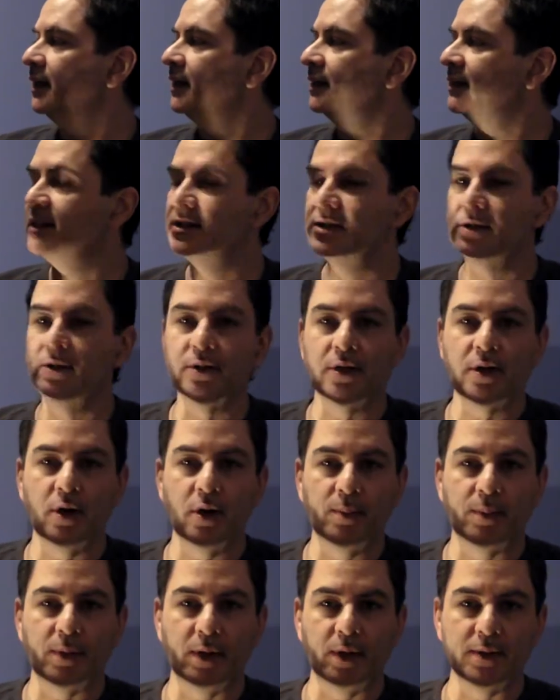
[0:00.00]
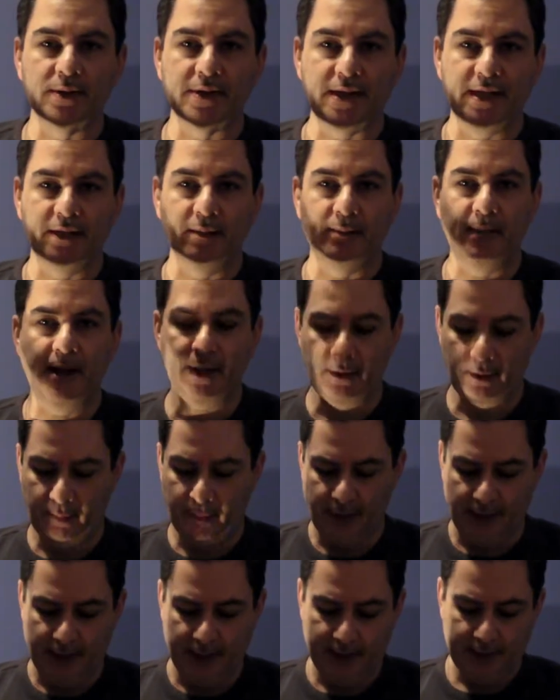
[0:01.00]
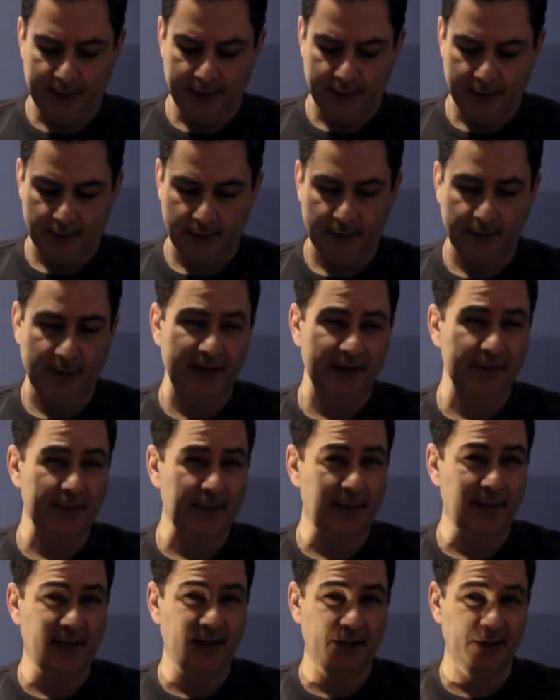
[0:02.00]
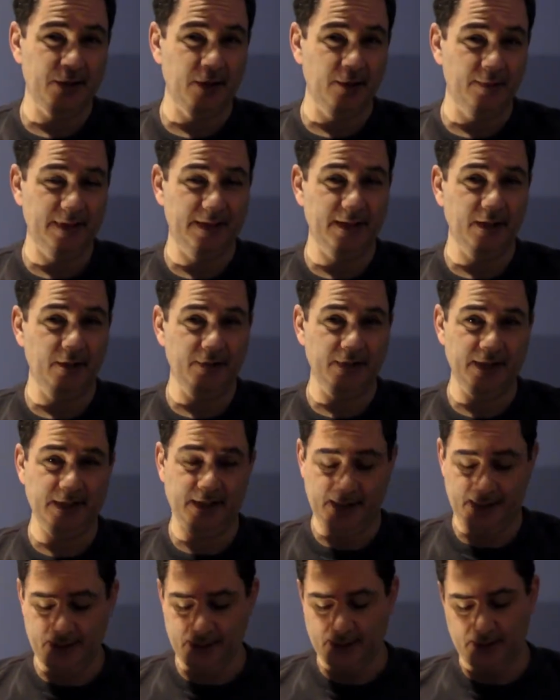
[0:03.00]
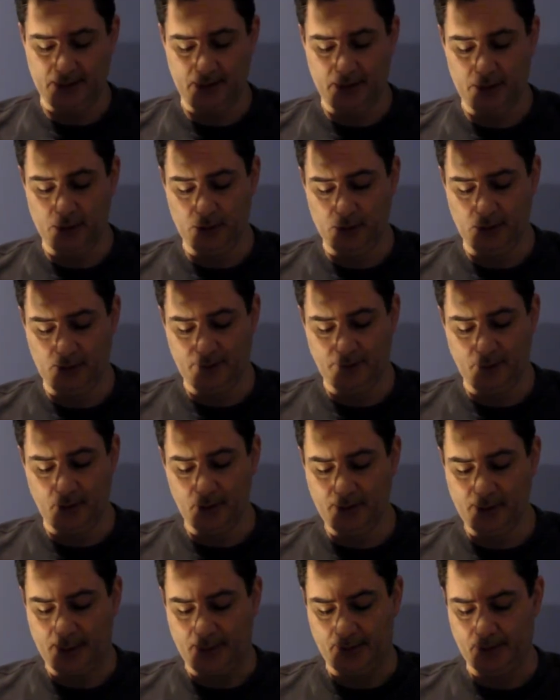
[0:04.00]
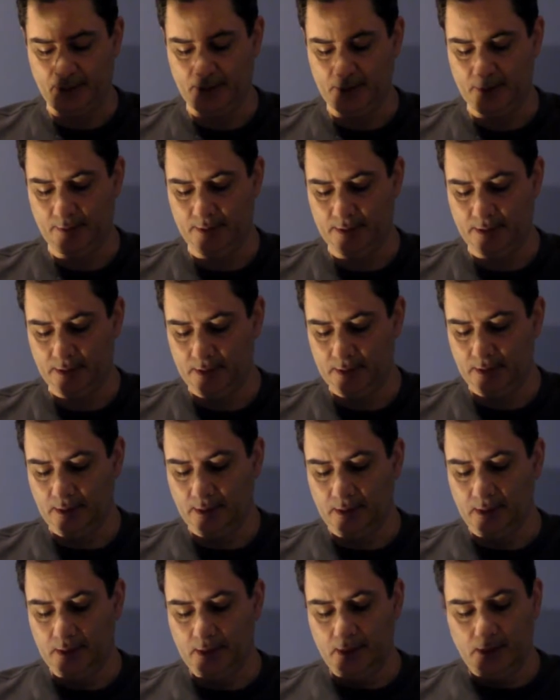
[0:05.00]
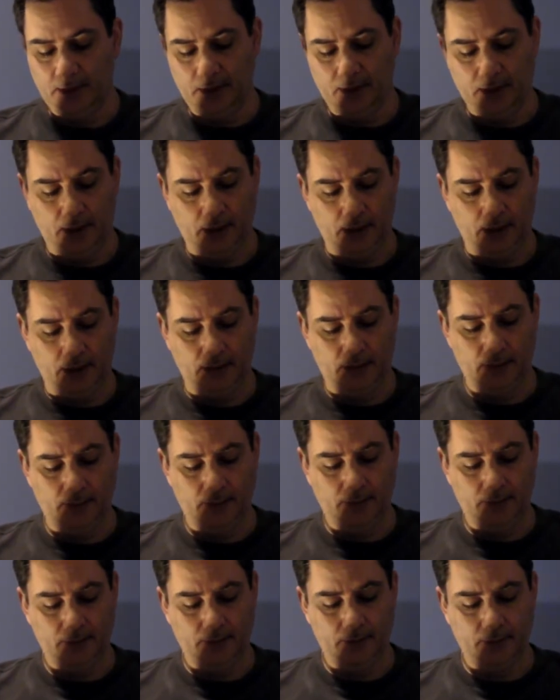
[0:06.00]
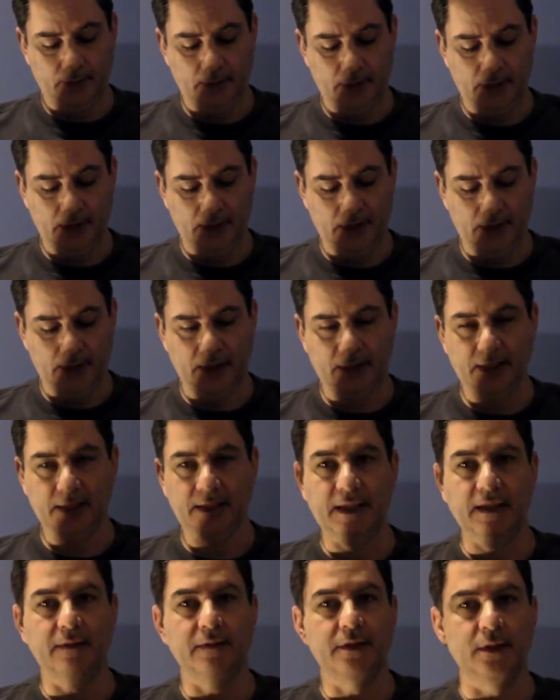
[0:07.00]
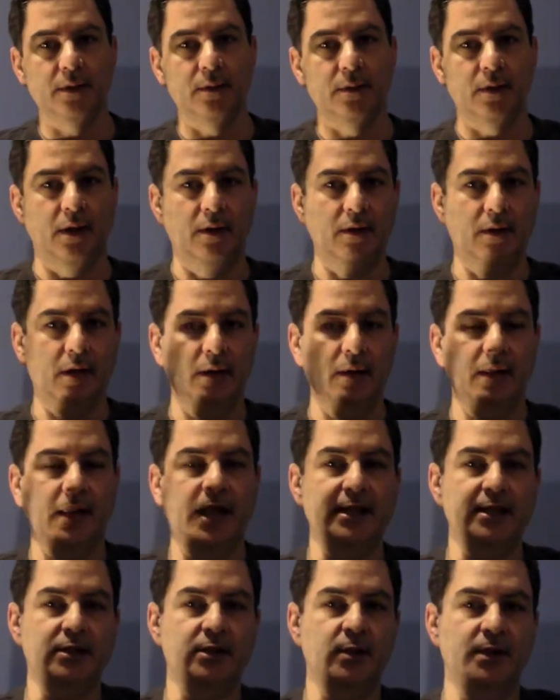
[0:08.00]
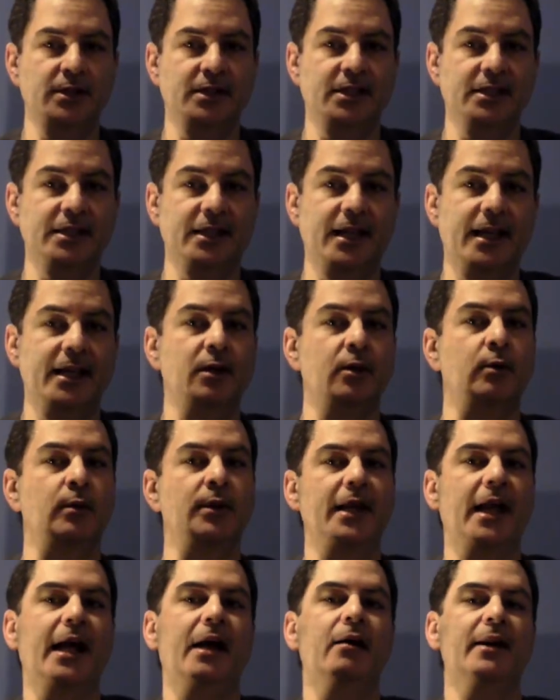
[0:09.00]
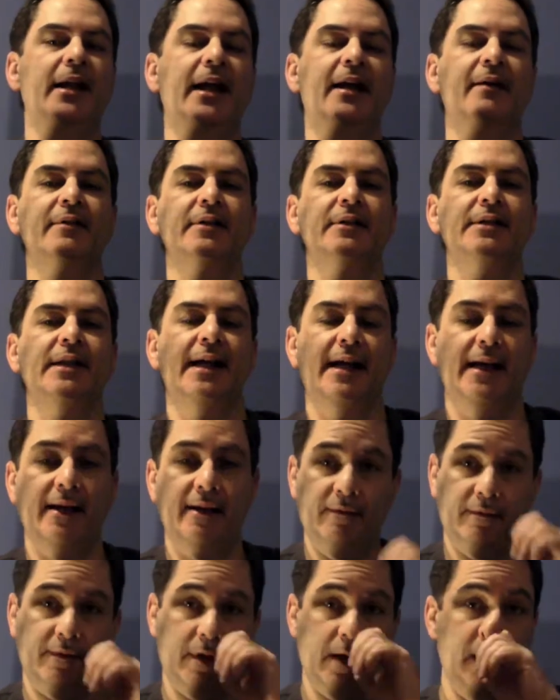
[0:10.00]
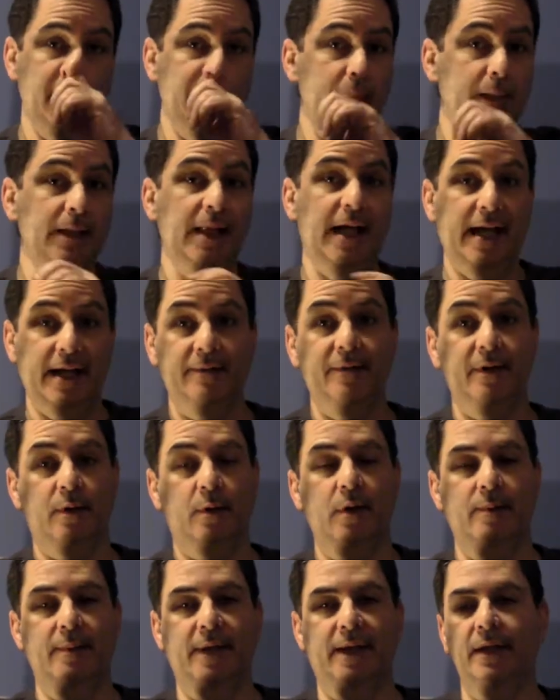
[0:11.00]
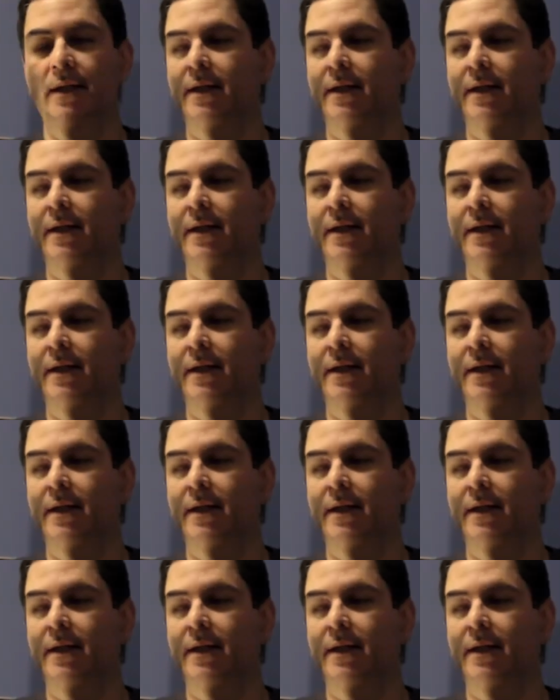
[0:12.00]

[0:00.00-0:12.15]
these little GoPros and the monopod, you might even be able to get yourself a selfie stick and use your phone camera to do it. Gives you a lot of choices in angle without having to have a lot of equipment.